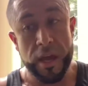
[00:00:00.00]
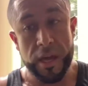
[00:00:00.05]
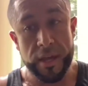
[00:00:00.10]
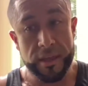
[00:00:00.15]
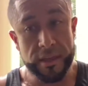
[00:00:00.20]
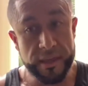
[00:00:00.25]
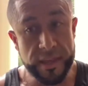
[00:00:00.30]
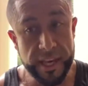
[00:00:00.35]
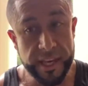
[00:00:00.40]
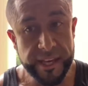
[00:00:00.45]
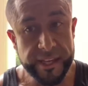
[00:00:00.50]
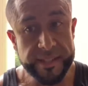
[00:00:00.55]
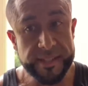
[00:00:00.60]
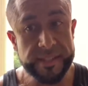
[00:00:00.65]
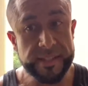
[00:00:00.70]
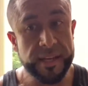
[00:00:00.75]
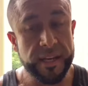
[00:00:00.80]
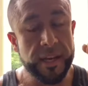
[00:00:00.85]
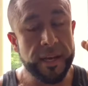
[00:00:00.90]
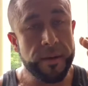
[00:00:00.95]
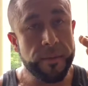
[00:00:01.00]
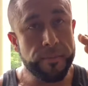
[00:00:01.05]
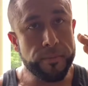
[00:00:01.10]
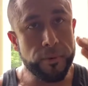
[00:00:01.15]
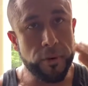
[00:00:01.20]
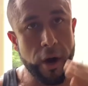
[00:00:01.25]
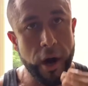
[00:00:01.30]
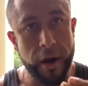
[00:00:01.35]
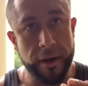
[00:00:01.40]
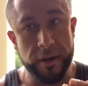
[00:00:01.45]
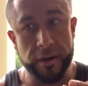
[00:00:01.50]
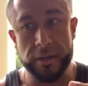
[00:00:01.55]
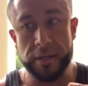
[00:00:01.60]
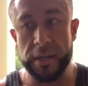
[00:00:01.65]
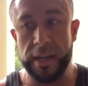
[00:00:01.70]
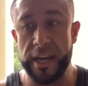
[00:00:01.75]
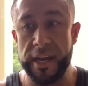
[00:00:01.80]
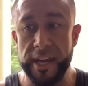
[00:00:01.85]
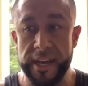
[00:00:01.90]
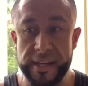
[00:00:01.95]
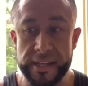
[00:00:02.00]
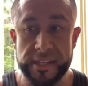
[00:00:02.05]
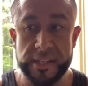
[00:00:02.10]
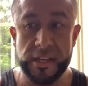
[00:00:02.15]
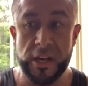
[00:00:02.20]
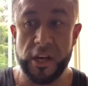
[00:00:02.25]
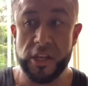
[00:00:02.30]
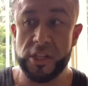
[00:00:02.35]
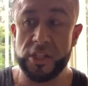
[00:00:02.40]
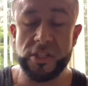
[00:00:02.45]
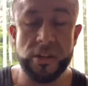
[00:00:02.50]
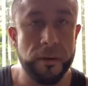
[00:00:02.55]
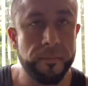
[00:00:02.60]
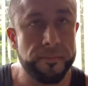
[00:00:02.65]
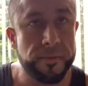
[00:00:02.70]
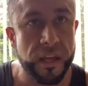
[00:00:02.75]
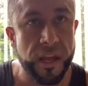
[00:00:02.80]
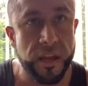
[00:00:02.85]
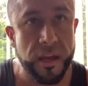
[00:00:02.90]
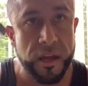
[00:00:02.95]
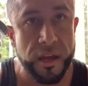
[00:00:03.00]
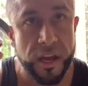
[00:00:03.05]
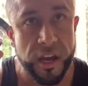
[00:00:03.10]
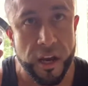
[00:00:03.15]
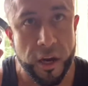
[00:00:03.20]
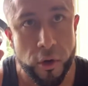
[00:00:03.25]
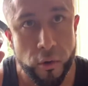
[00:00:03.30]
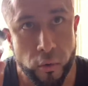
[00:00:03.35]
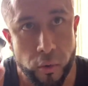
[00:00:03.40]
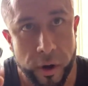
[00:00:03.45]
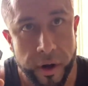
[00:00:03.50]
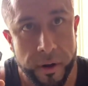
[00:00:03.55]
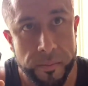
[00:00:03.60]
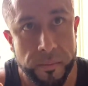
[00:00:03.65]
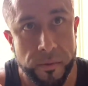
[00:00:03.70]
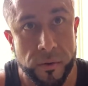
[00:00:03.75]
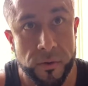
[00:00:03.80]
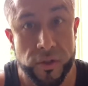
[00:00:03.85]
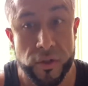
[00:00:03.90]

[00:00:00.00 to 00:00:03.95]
This product is something incredible.